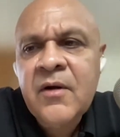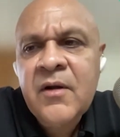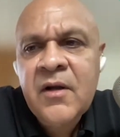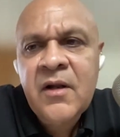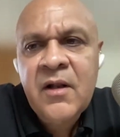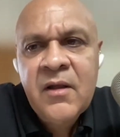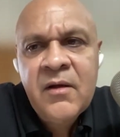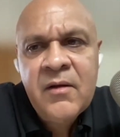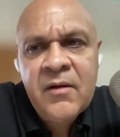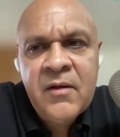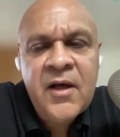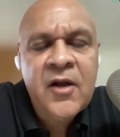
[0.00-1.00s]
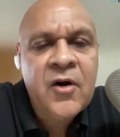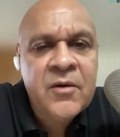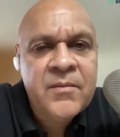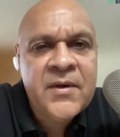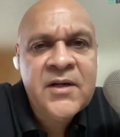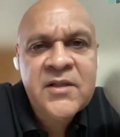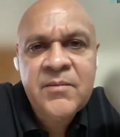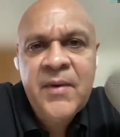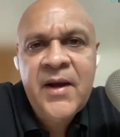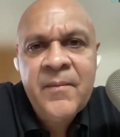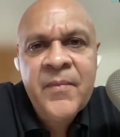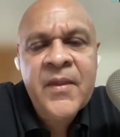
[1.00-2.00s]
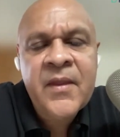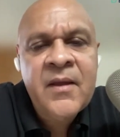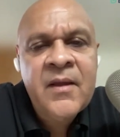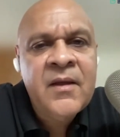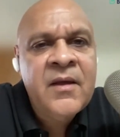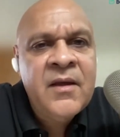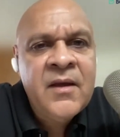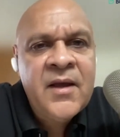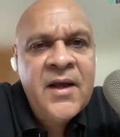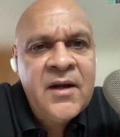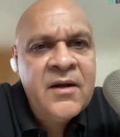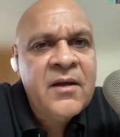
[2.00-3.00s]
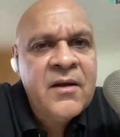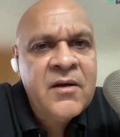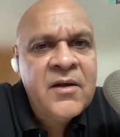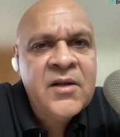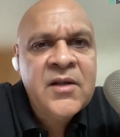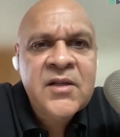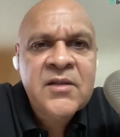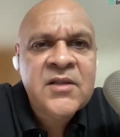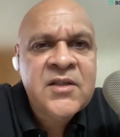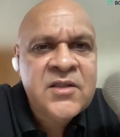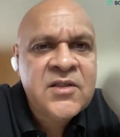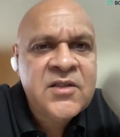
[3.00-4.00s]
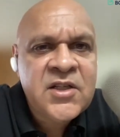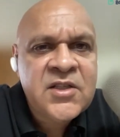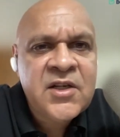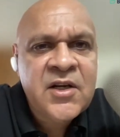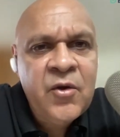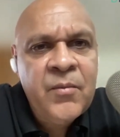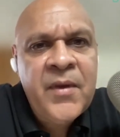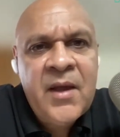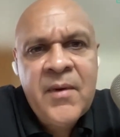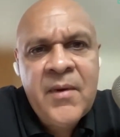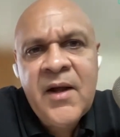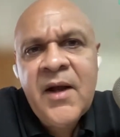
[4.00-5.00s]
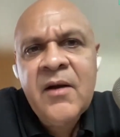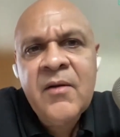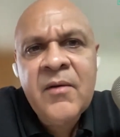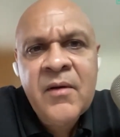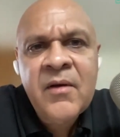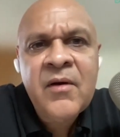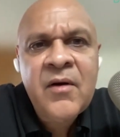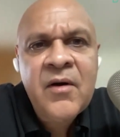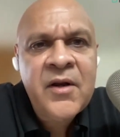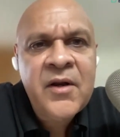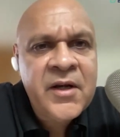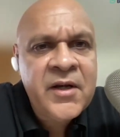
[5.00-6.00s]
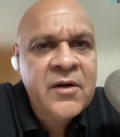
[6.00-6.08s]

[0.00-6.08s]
till the allotment is made, and since it's just an UPI mandate, all you need